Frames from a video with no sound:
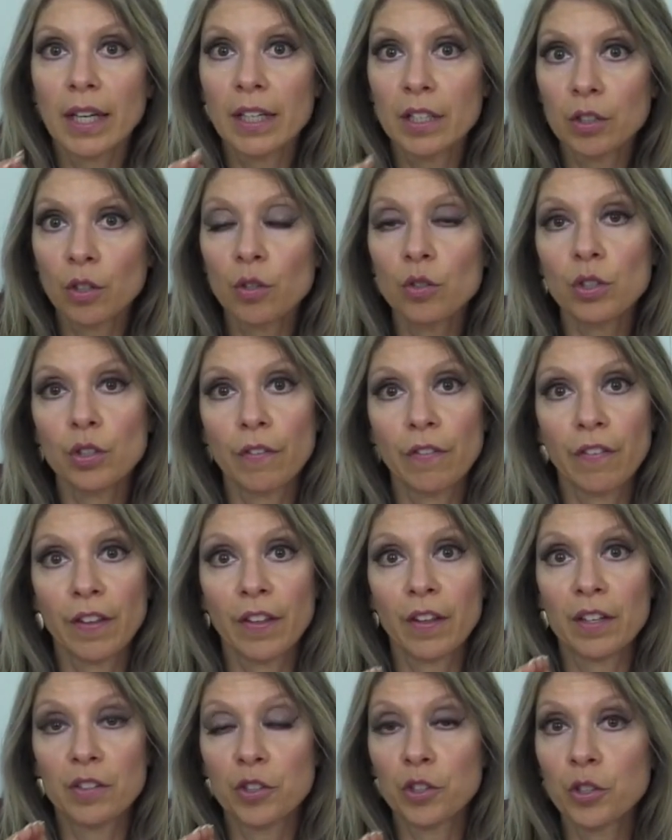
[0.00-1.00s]
I told you for
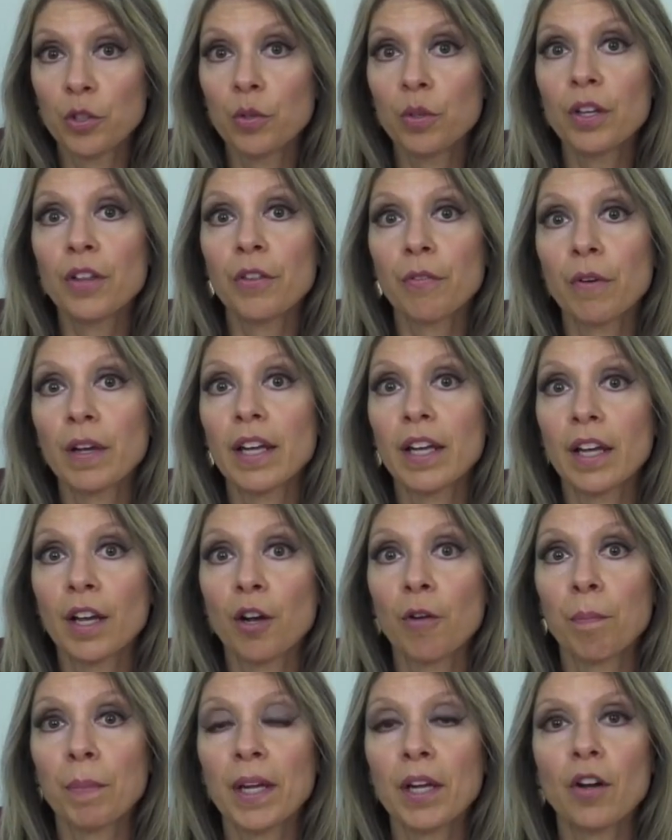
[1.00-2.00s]
that two to three
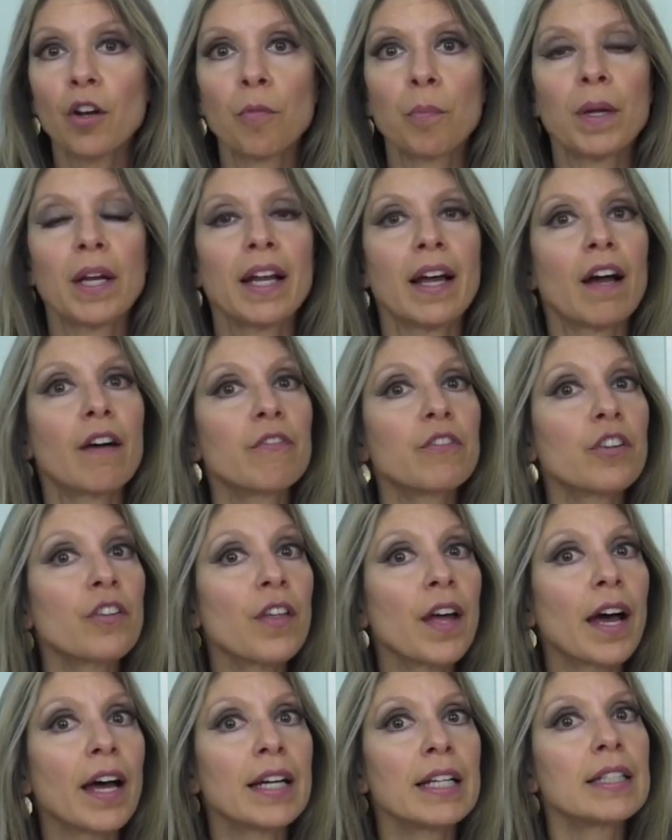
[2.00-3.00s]
year period, but after
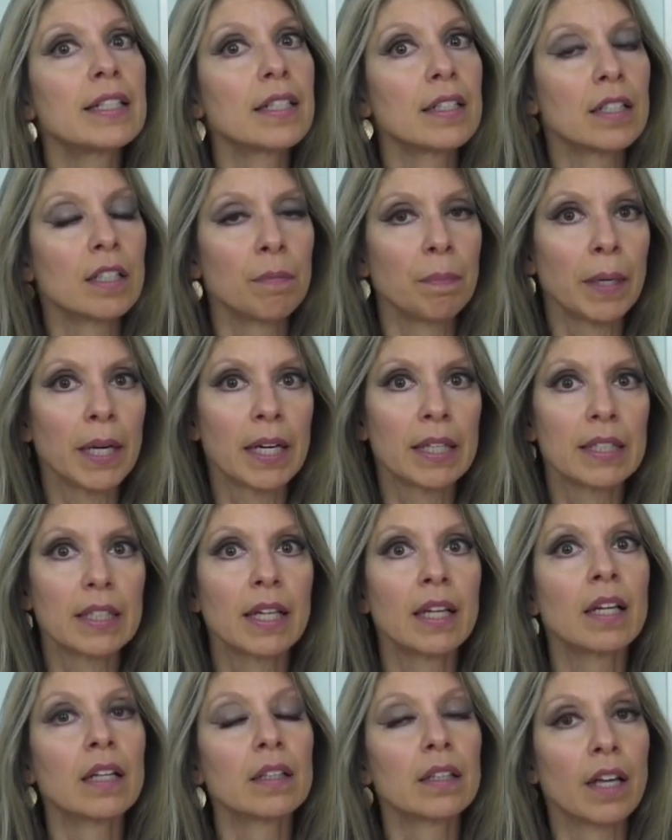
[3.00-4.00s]
that it dissipates
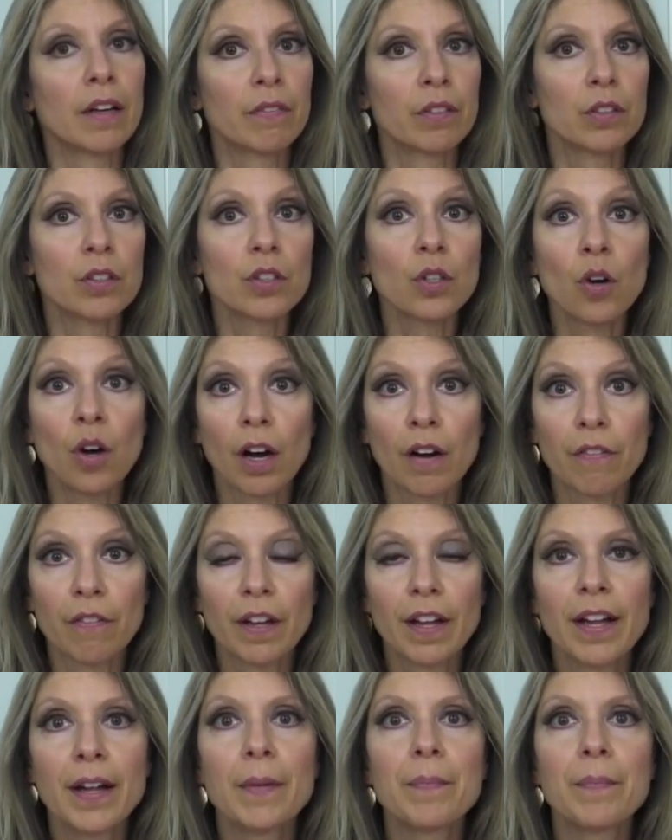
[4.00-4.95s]
and it levels off.